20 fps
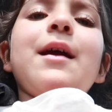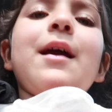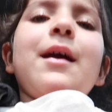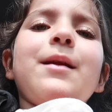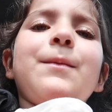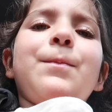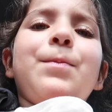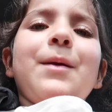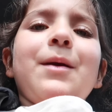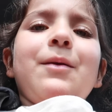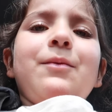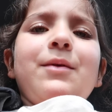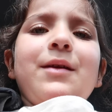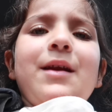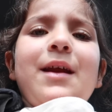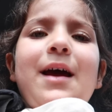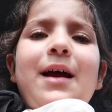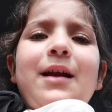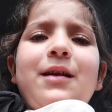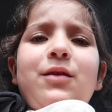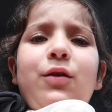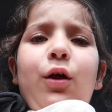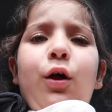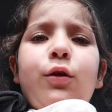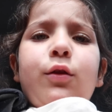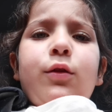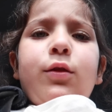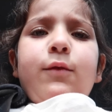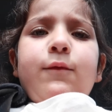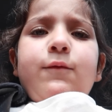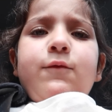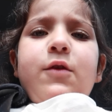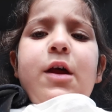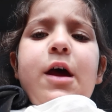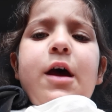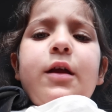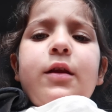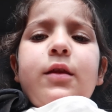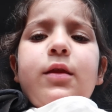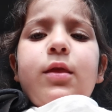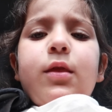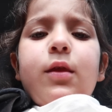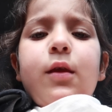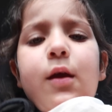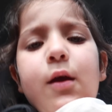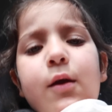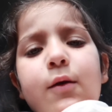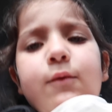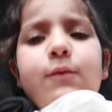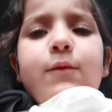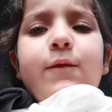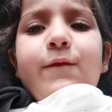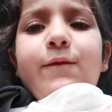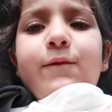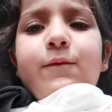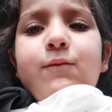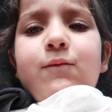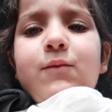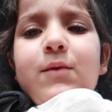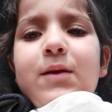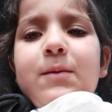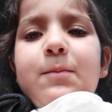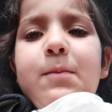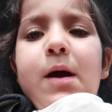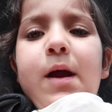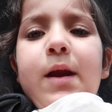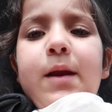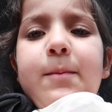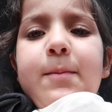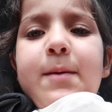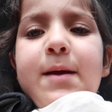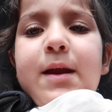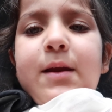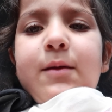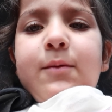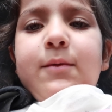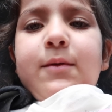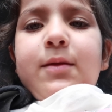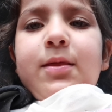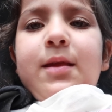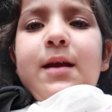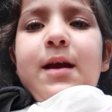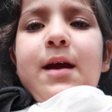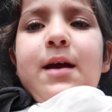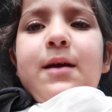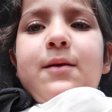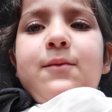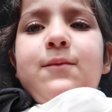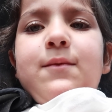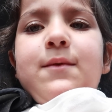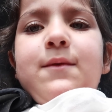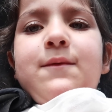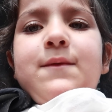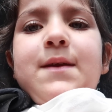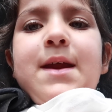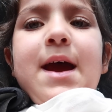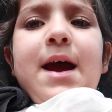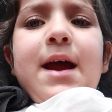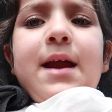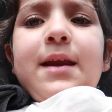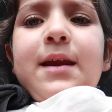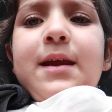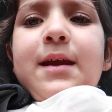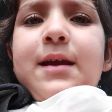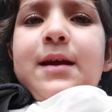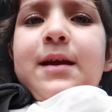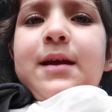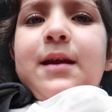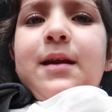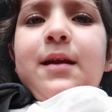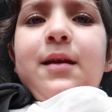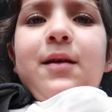had the pink one, it had lots of nuts. When my daddy was there, with daddy and